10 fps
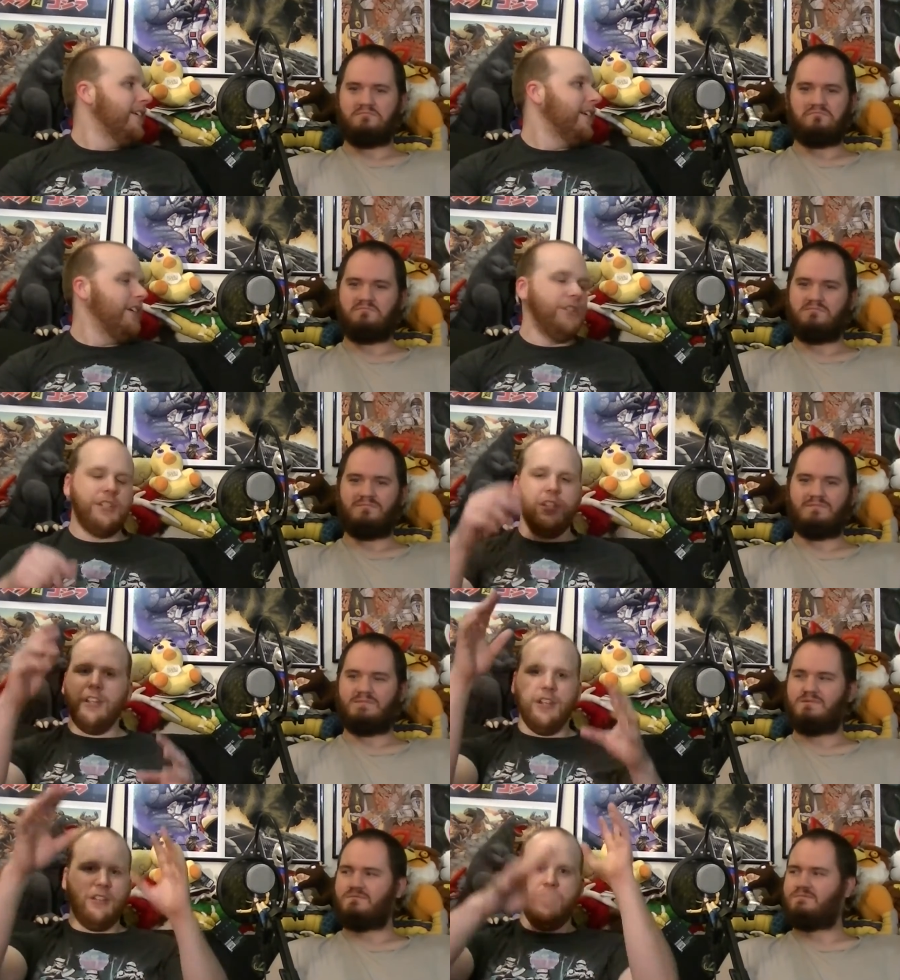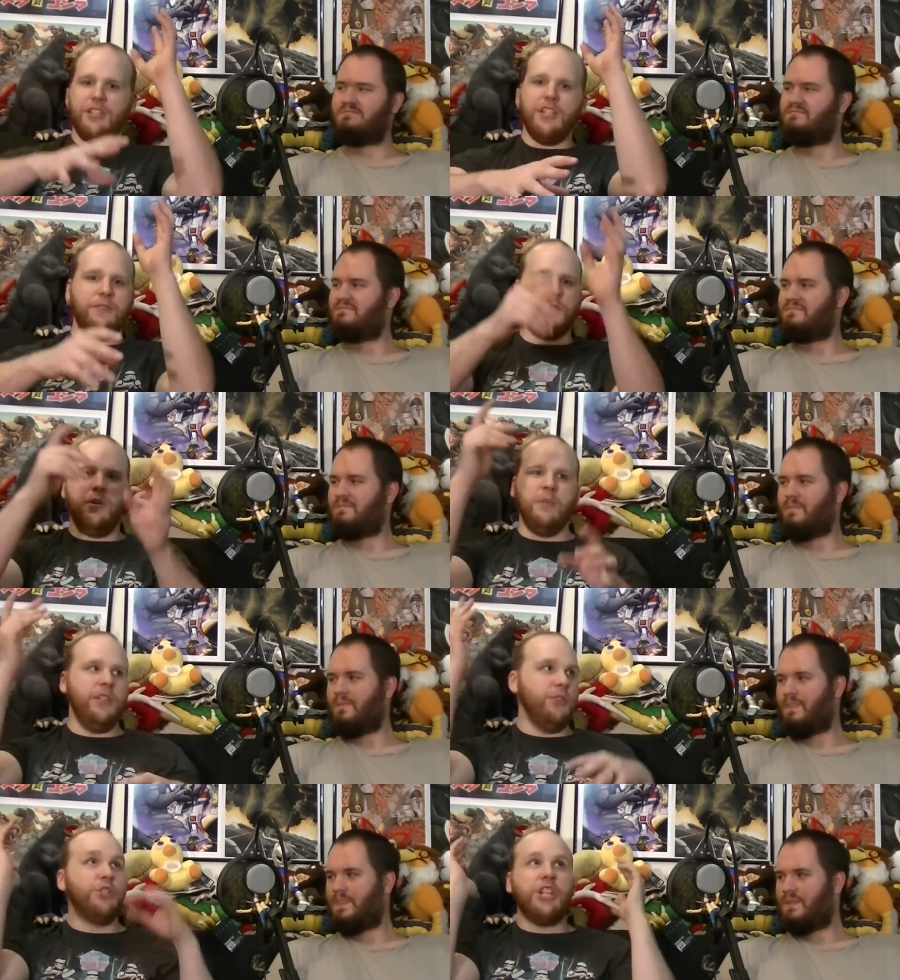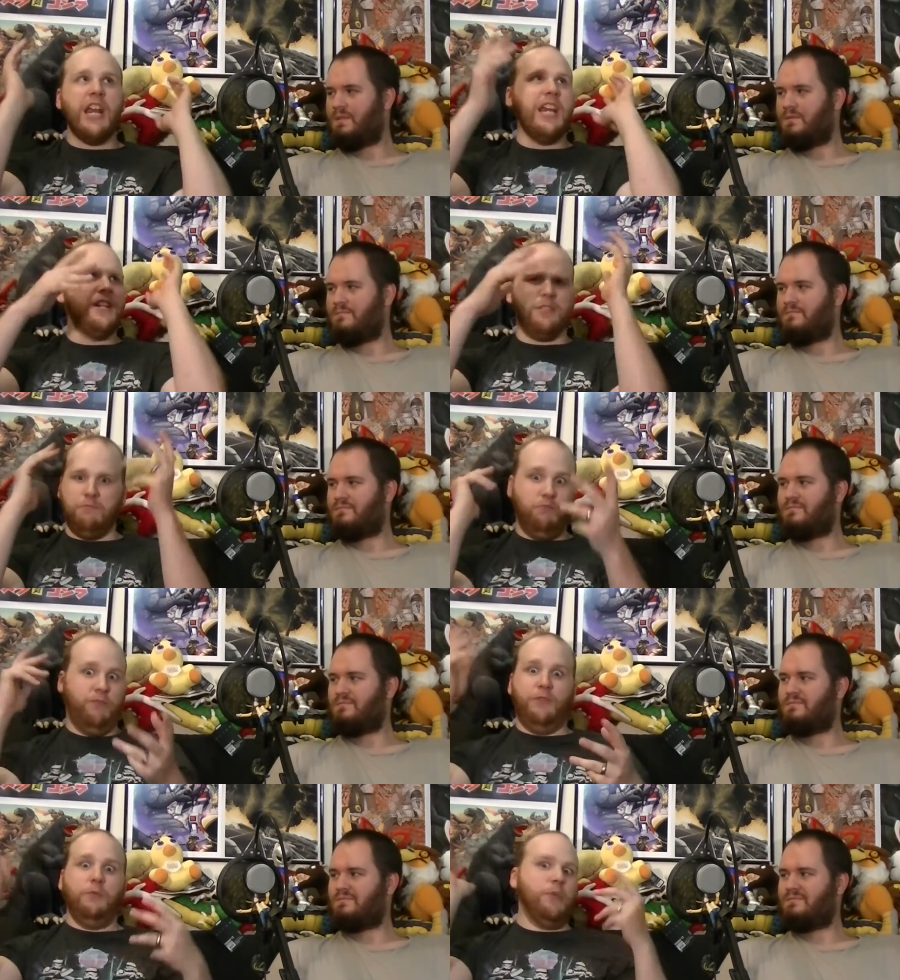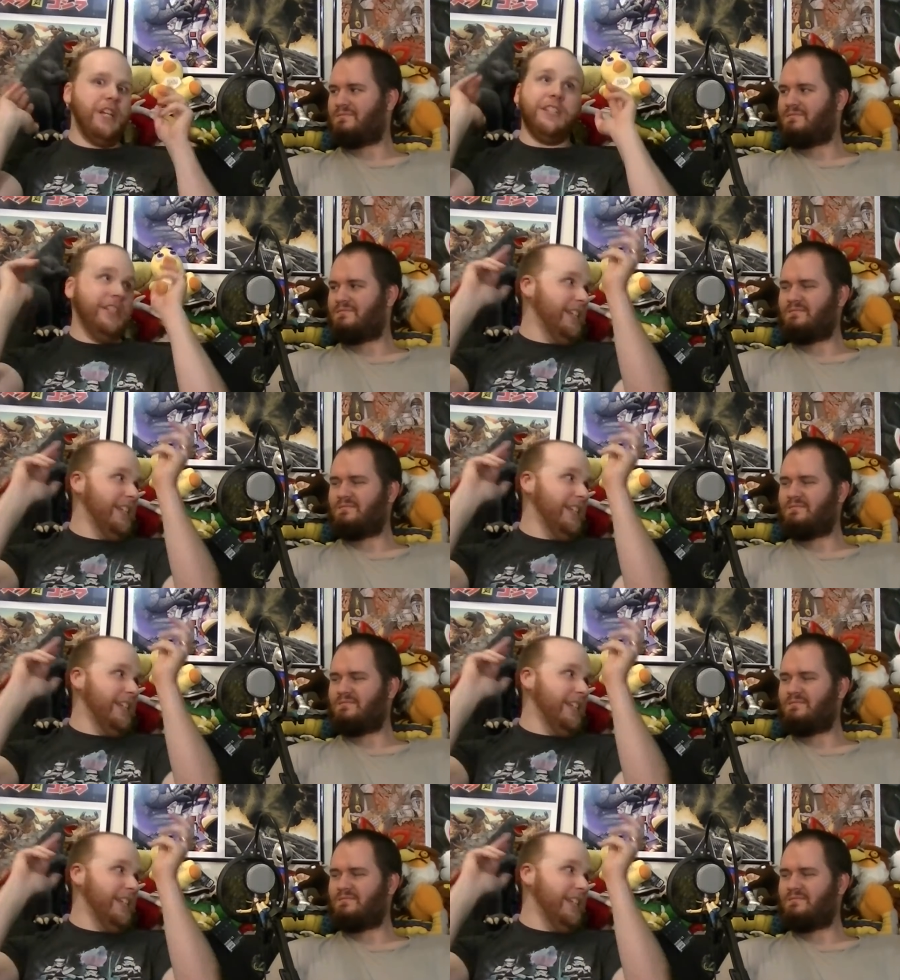Speaker 1: And you just see like stuff's dripping and there's chains for reasons